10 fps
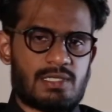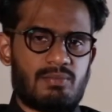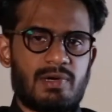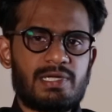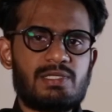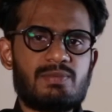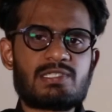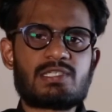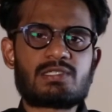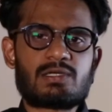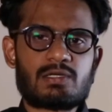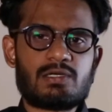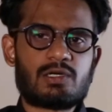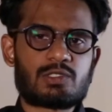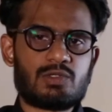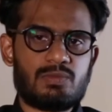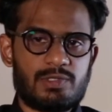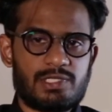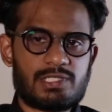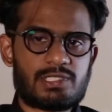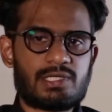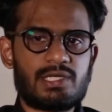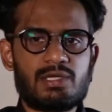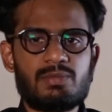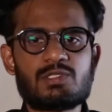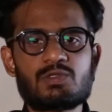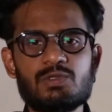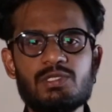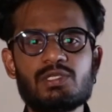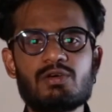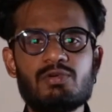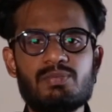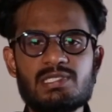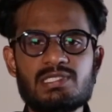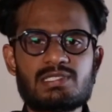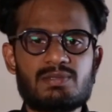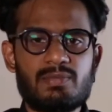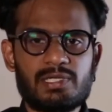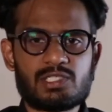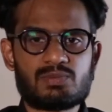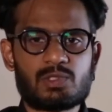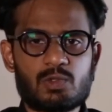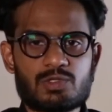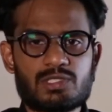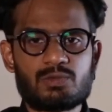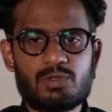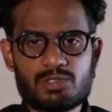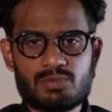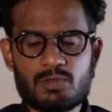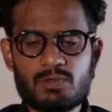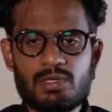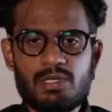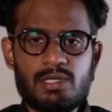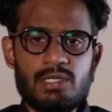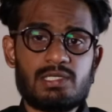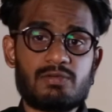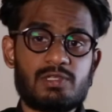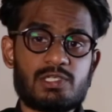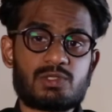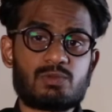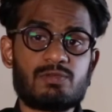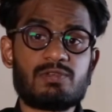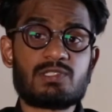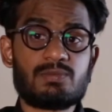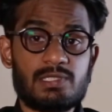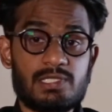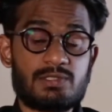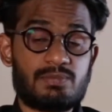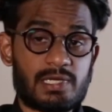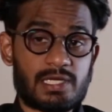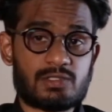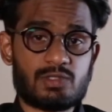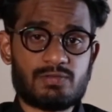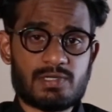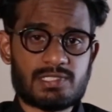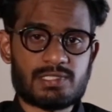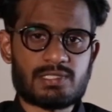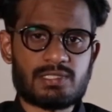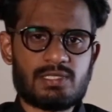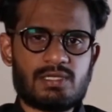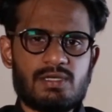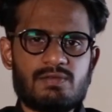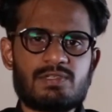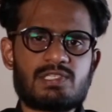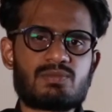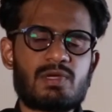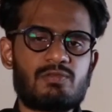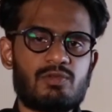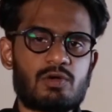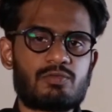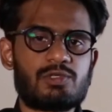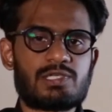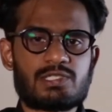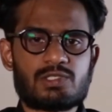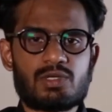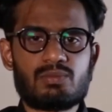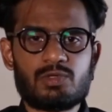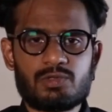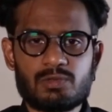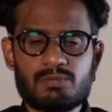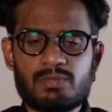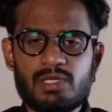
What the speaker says: My name is Seesunkur Akshar Mohnish and I'm a student of the Business and Management course at Rushmore in affiliation with Leeds Beckett University. This is my vlog for the SHRM module.